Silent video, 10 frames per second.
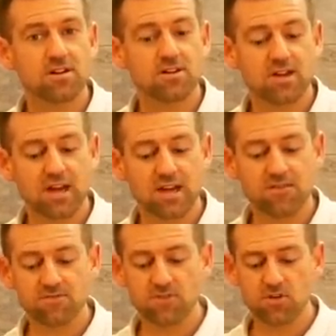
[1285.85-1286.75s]
Okay,
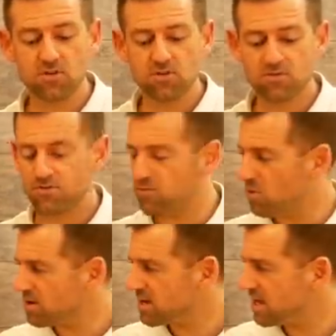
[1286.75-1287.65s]
if your
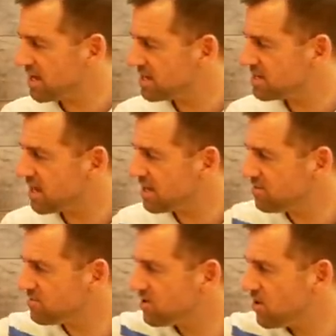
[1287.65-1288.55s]
fork and
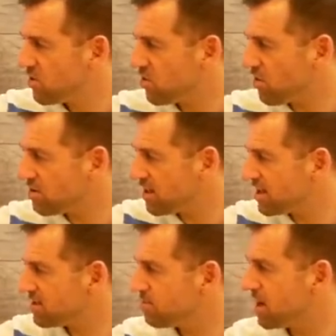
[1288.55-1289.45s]
knife are
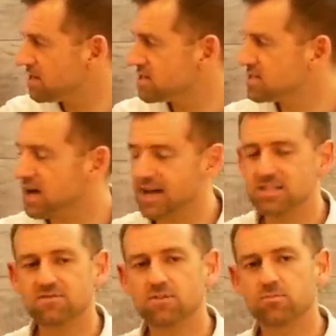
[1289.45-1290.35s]
like by the
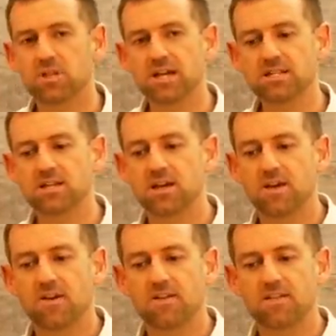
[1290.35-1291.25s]
sides of your plate,
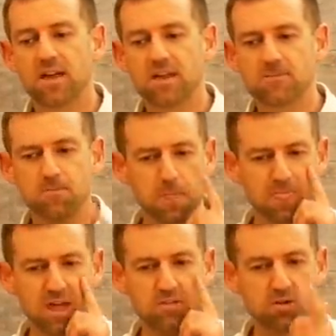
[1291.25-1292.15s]
then
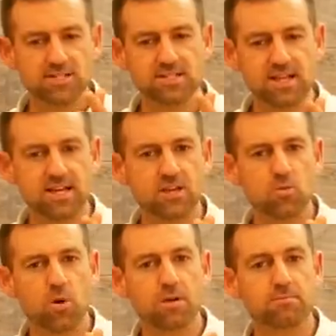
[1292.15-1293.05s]
that looks like you
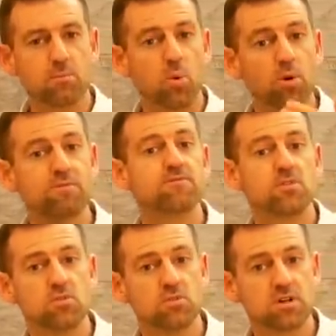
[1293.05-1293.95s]
want more
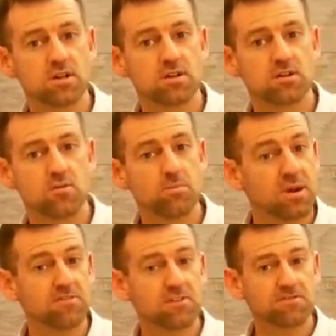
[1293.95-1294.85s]
food. Right?
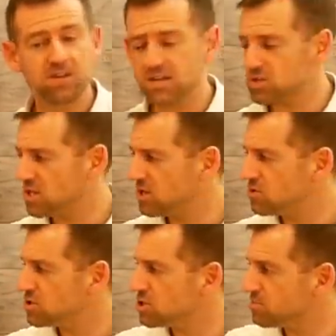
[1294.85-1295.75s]
But if you're finished, then you
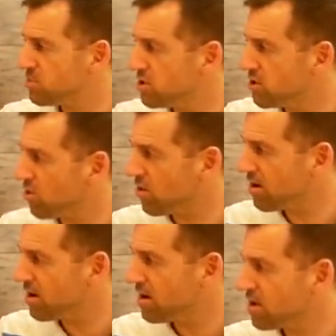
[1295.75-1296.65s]
should just put
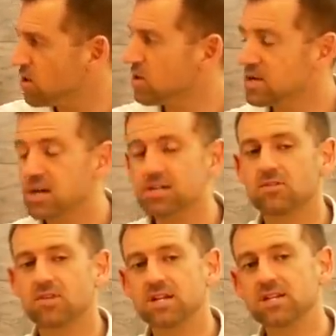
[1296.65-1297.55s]
your your
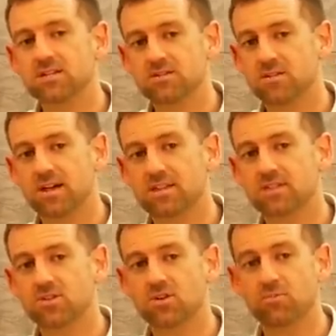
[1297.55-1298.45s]
cutlery like
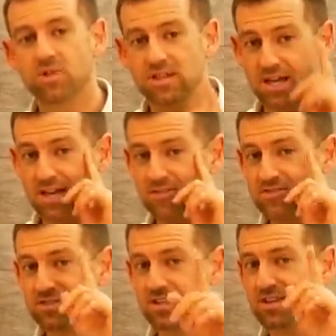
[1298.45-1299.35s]
this on your plate. That
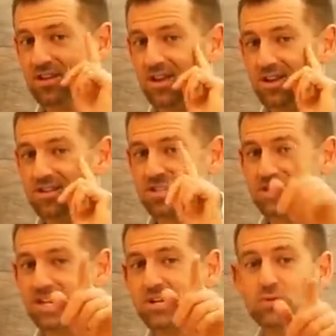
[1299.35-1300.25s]
gives the the
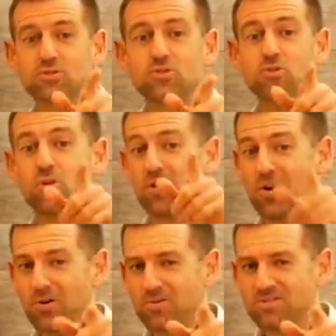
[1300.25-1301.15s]
signal to your
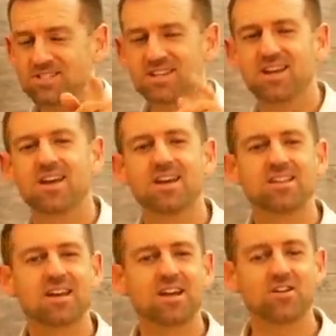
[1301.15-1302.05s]
host
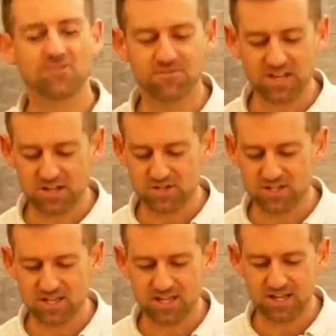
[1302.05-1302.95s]
that you're
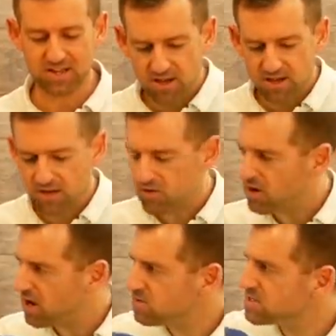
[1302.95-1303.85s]
finished eating.
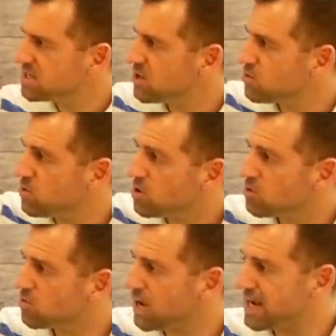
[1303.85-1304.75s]
Now, I would say look
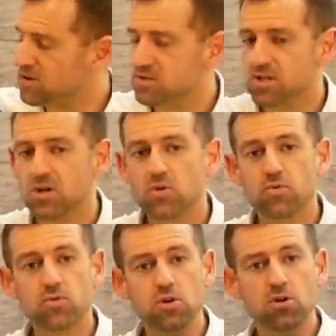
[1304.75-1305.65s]
around.
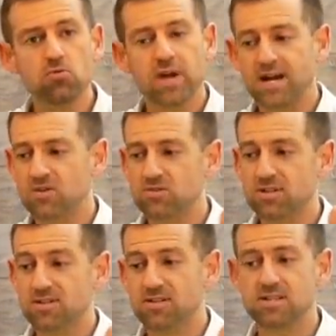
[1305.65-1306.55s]
Look
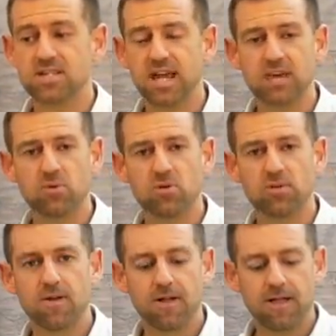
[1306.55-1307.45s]
around the
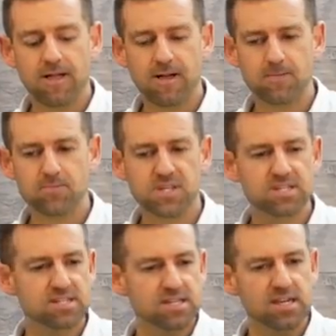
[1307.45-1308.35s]
table um, to
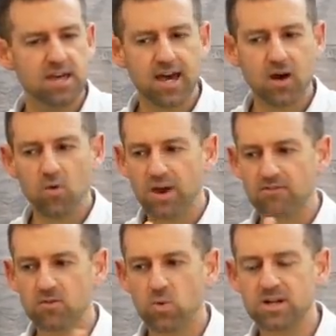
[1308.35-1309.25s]
see how
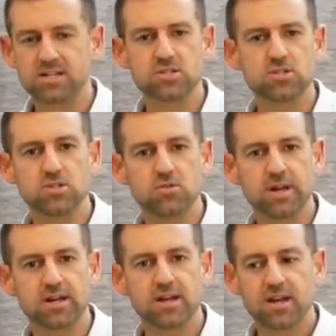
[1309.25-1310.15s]
everyone is
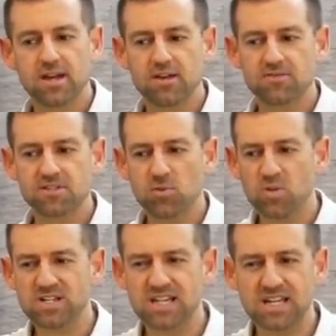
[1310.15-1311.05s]
doing. If
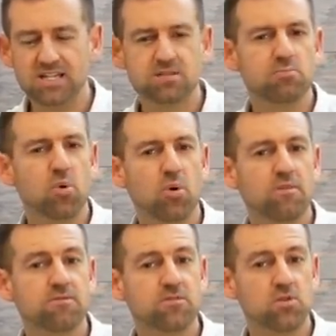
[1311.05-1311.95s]
someone needs more
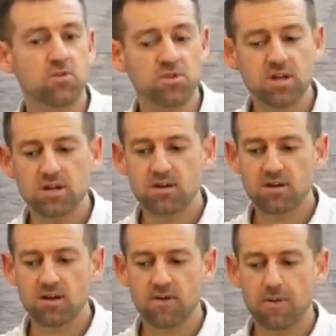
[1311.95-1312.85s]
food,
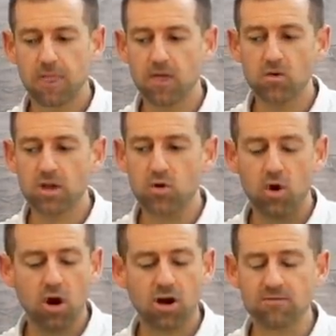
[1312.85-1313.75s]
uh, you can
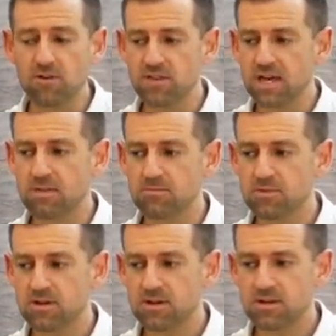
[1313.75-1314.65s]
offer
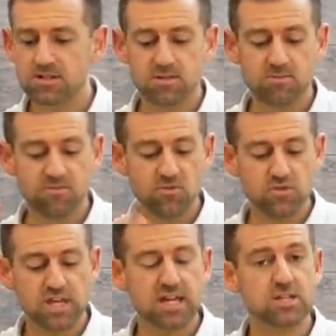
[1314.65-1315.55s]
them some
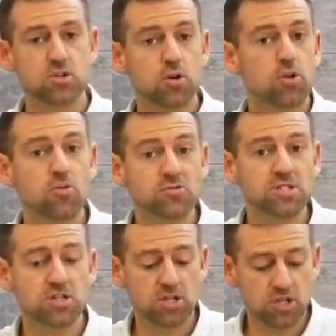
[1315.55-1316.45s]
food that is
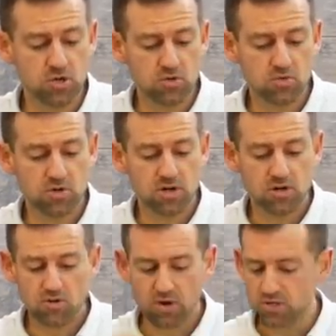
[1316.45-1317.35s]
close to you,
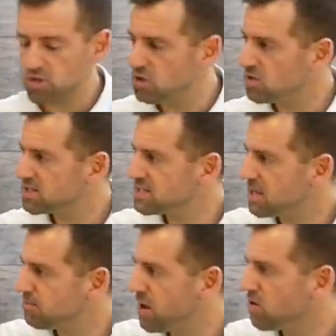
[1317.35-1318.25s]
right? So you could
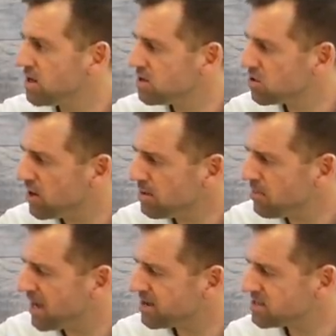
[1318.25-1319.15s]
say, Mary, could I
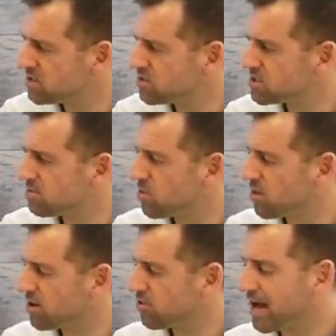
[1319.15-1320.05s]
pass you some more
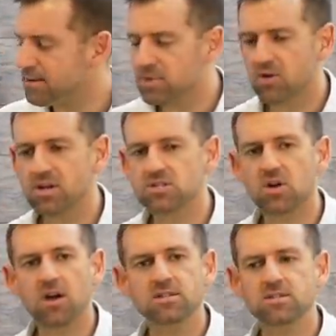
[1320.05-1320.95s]
cranberry
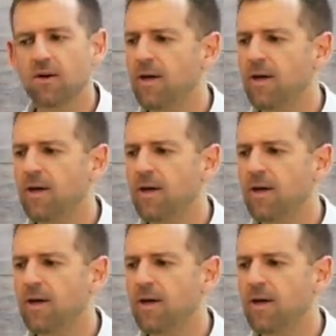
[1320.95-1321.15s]
sauce?